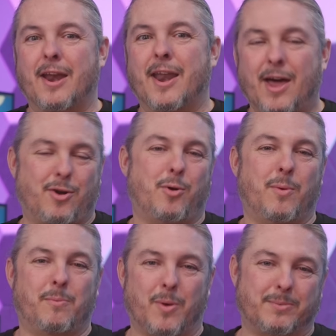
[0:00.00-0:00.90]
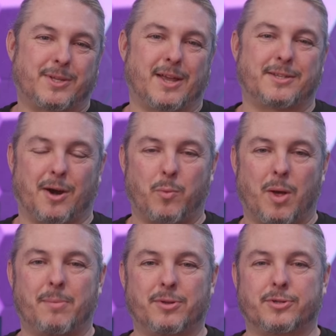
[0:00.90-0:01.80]
Not all websites are
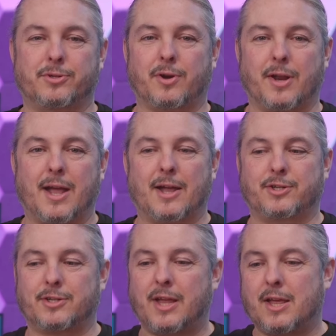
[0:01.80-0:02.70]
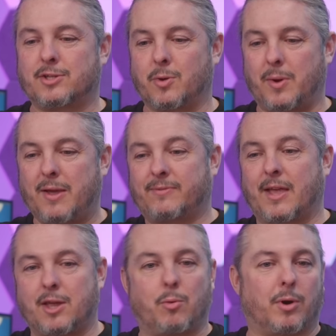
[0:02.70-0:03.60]
well built or security conscious, so if
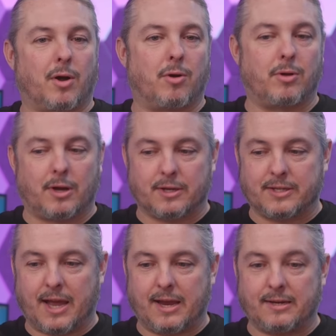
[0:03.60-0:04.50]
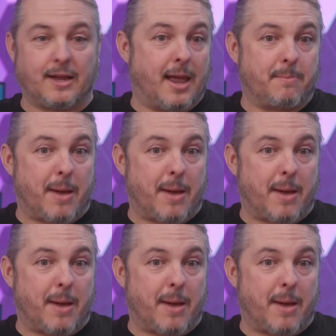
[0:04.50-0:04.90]
that URL contained a